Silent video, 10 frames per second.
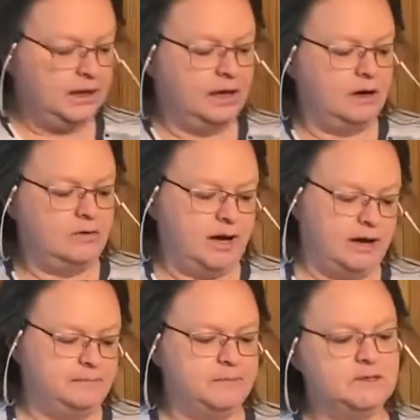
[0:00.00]

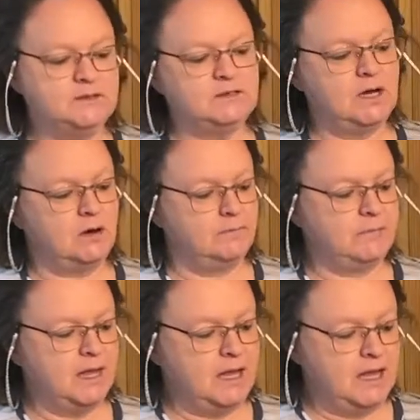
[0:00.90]
Okay, so
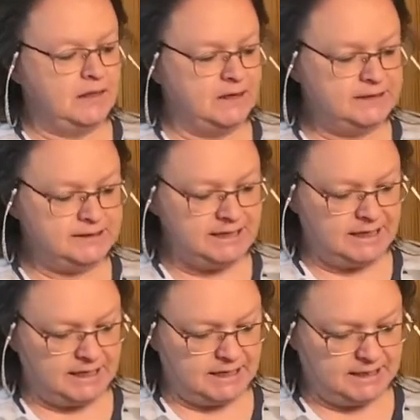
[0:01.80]
this
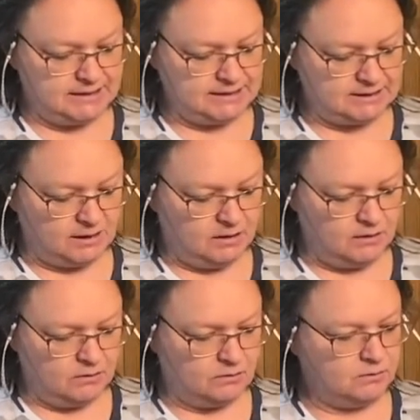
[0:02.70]
is,
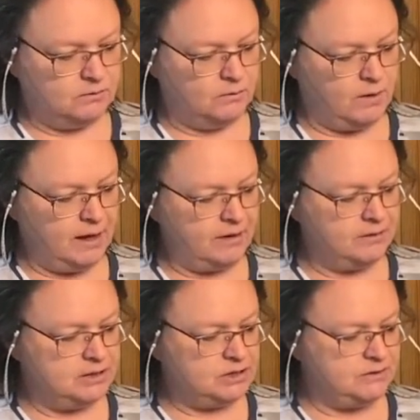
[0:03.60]
oh, wow,
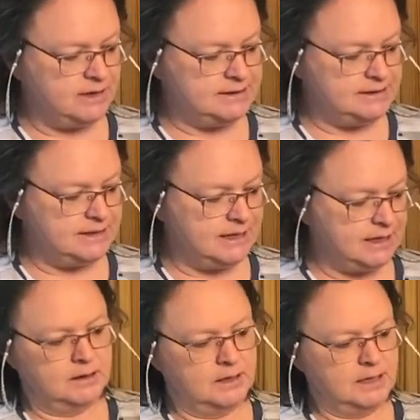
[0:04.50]
interesting.
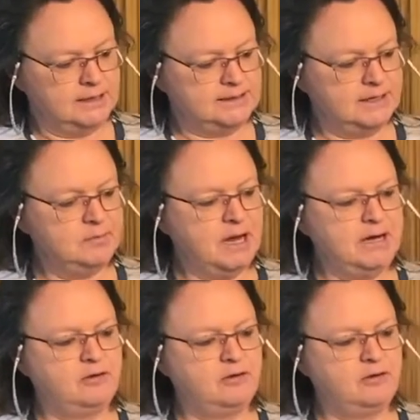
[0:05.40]
It's some kind of